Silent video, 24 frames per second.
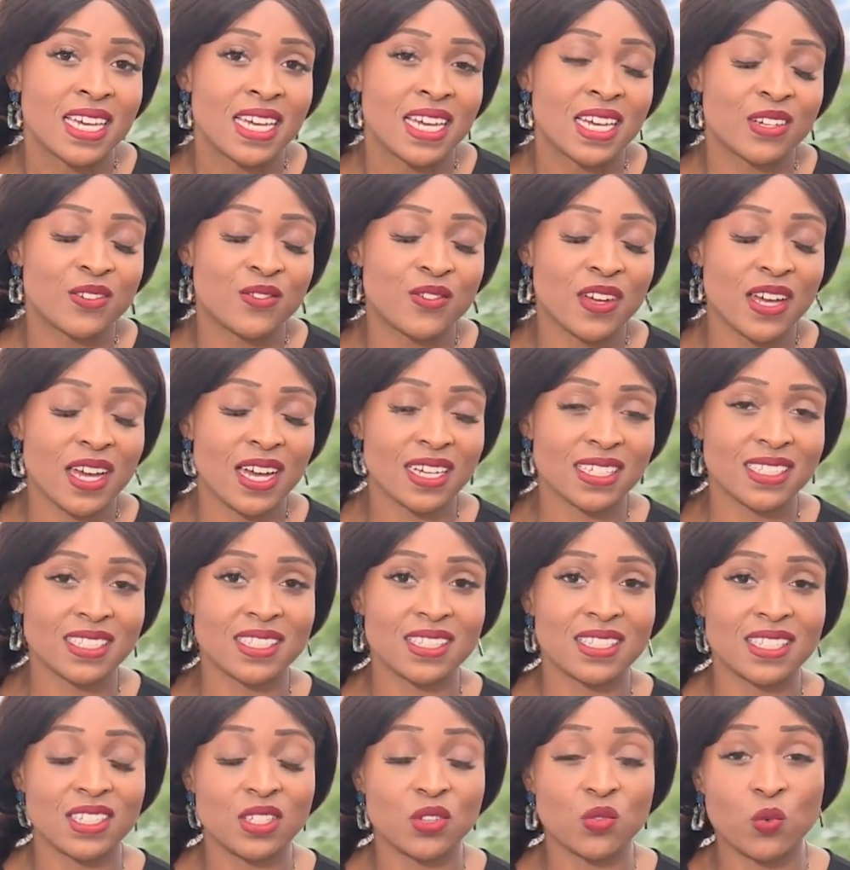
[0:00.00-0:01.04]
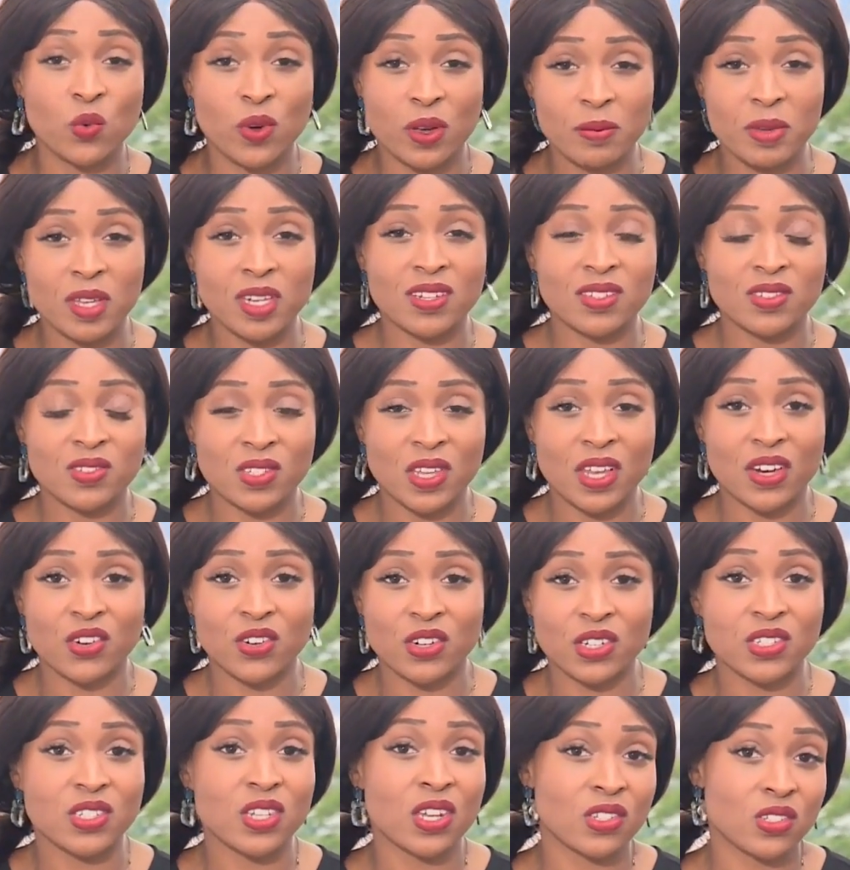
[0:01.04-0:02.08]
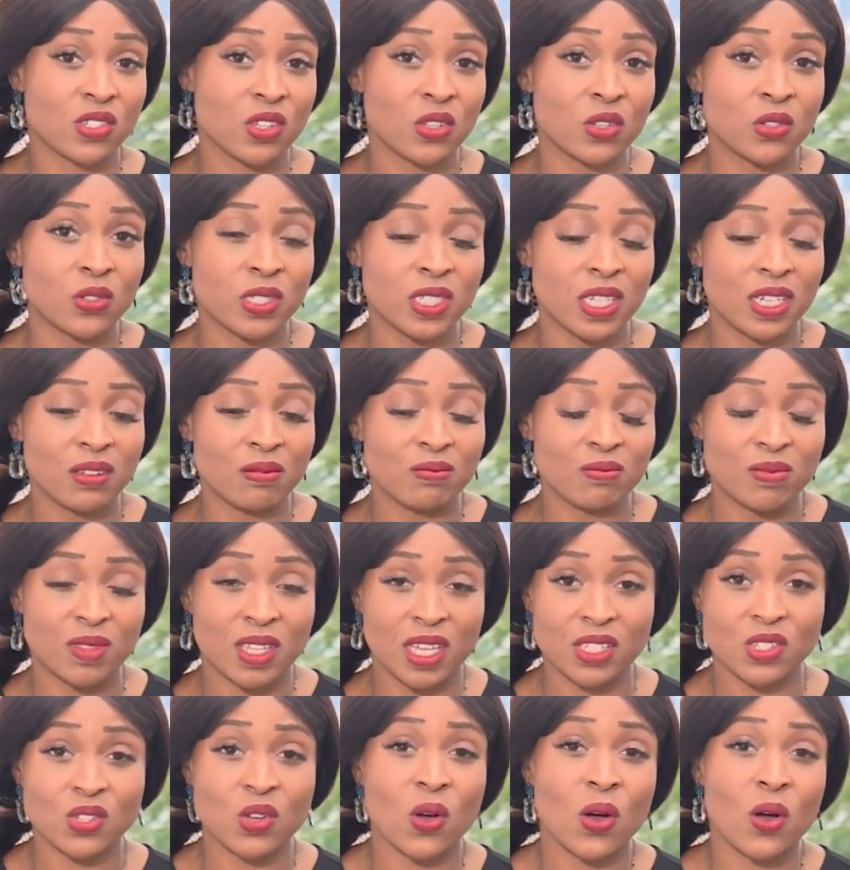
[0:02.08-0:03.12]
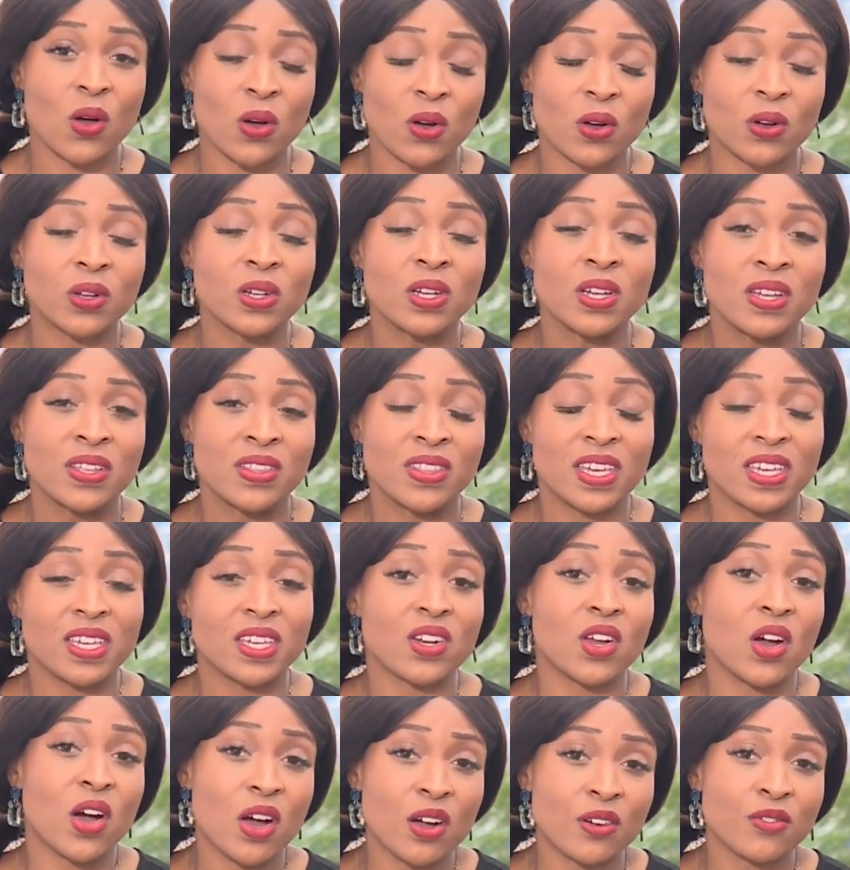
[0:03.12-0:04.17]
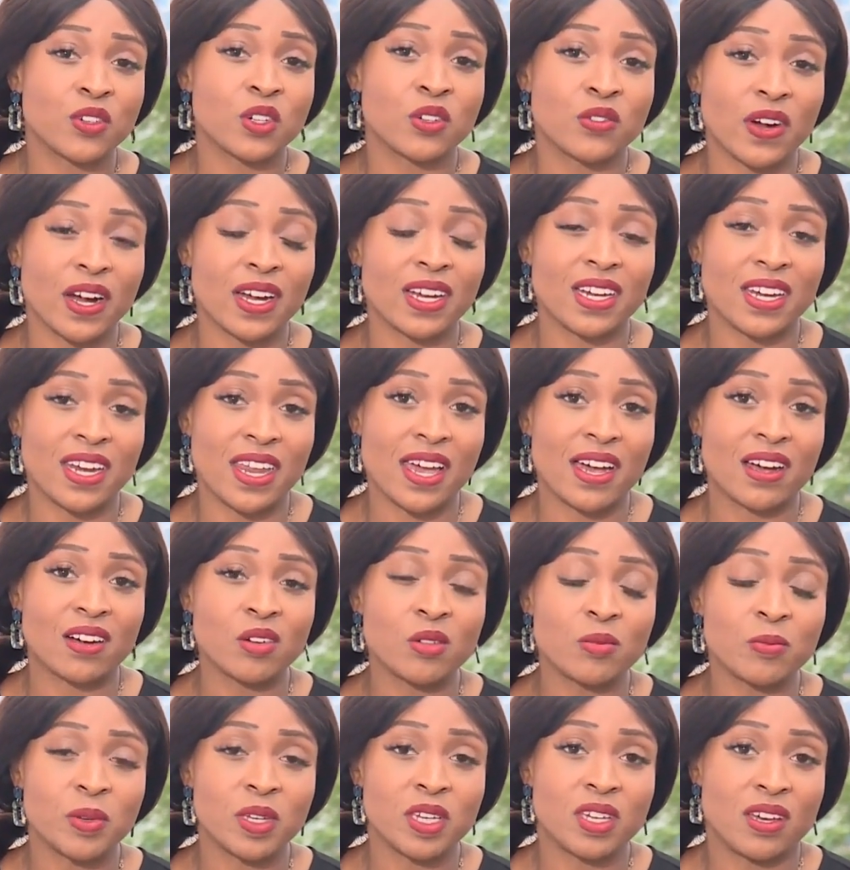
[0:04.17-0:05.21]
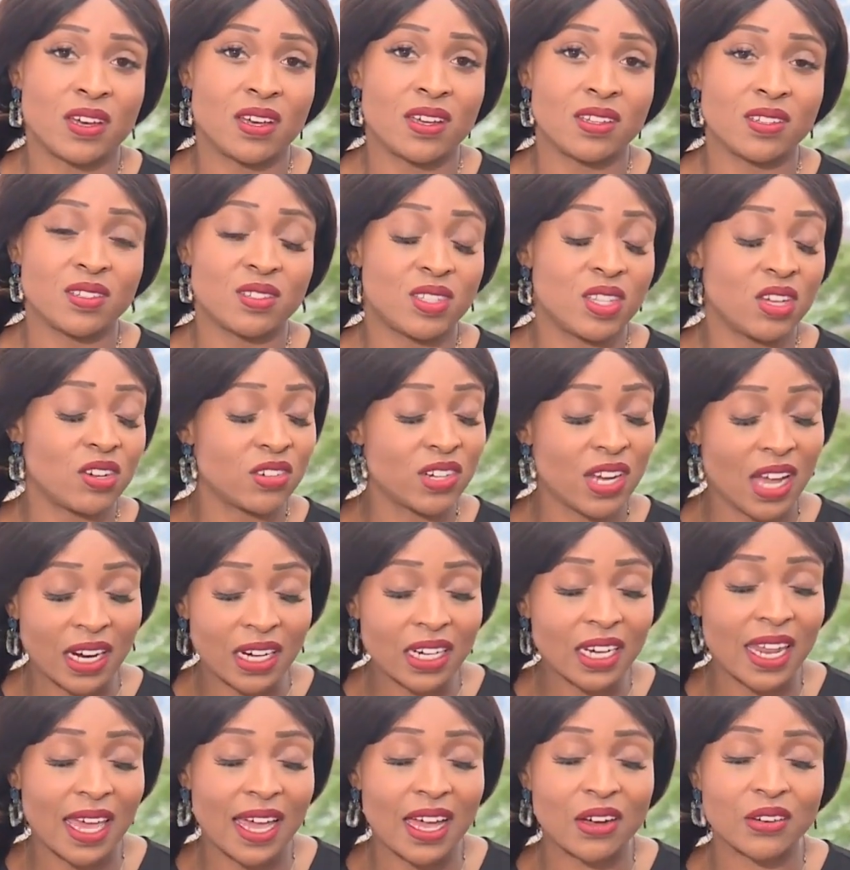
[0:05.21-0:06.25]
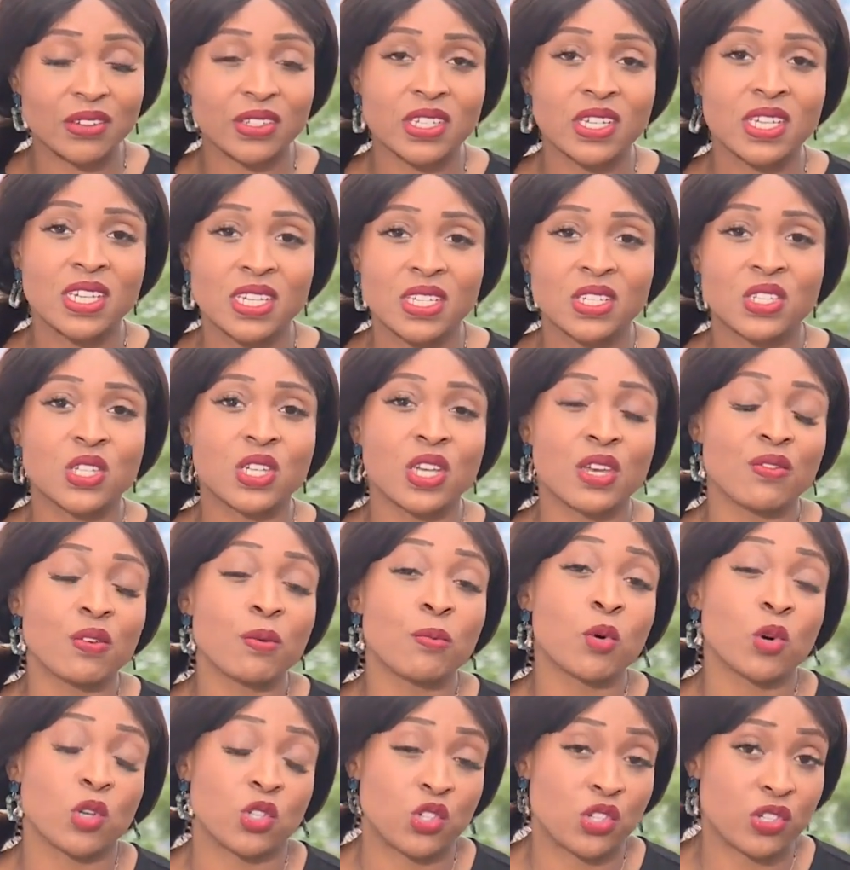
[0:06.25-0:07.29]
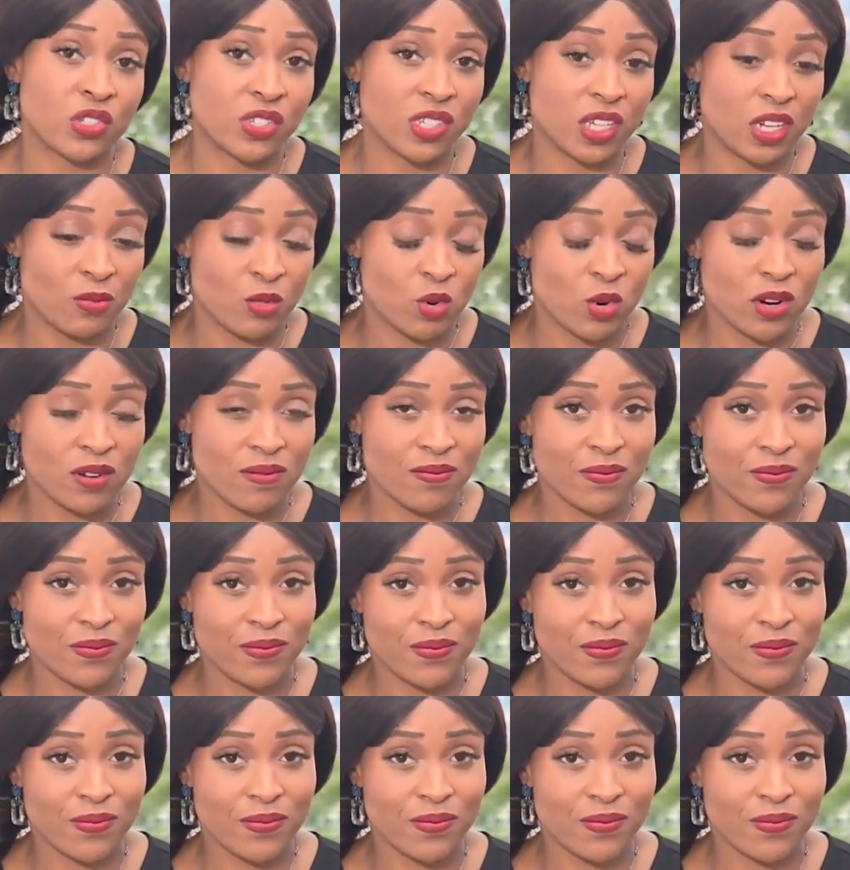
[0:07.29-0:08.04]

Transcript: In fact, the Women's Center in Tuscaloosa, that's all they can offer right now because they're not allowed to give abortions anymore.